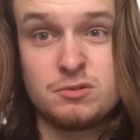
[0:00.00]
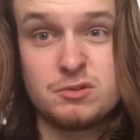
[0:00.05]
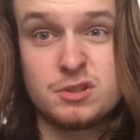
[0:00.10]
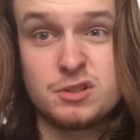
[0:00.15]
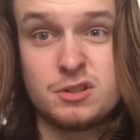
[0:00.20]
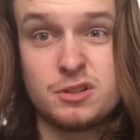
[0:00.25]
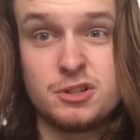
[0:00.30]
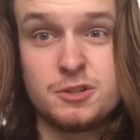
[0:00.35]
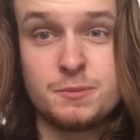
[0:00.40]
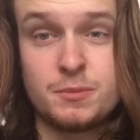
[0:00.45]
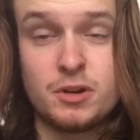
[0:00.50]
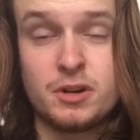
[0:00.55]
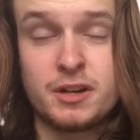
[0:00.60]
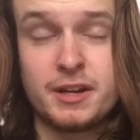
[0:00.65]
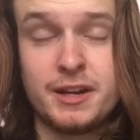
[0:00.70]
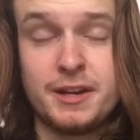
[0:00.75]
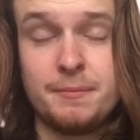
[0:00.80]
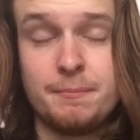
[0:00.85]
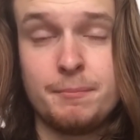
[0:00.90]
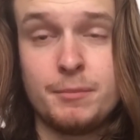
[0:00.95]
It's a close by
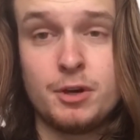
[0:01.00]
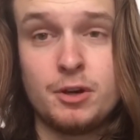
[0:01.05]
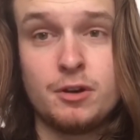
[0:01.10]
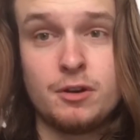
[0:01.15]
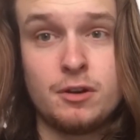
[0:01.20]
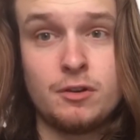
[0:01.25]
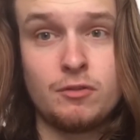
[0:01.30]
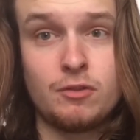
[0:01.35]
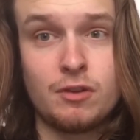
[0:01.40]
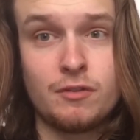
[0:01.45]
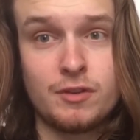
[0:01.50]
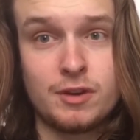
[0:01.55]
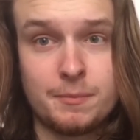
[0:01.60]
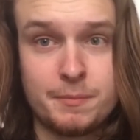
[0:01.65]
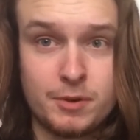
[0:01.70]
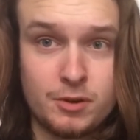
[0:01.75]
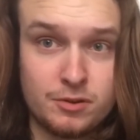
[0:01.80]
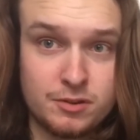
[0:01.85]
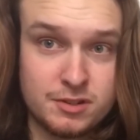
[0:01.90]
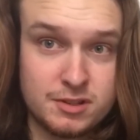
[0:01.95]
game, but I'd rather that
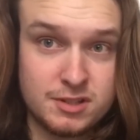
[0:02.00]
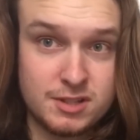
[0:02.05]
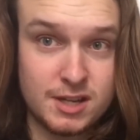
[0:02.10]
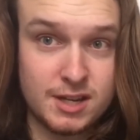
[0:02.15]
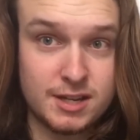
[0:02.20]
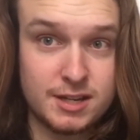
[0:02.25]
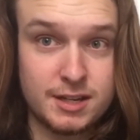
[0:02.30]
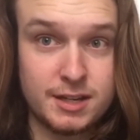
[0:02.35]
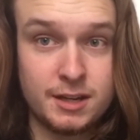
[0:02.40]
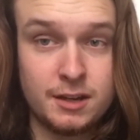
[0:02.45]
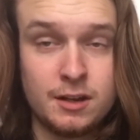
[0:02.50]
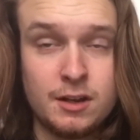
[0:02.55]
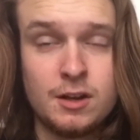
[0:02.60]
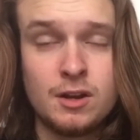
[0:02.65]
be on a Saturday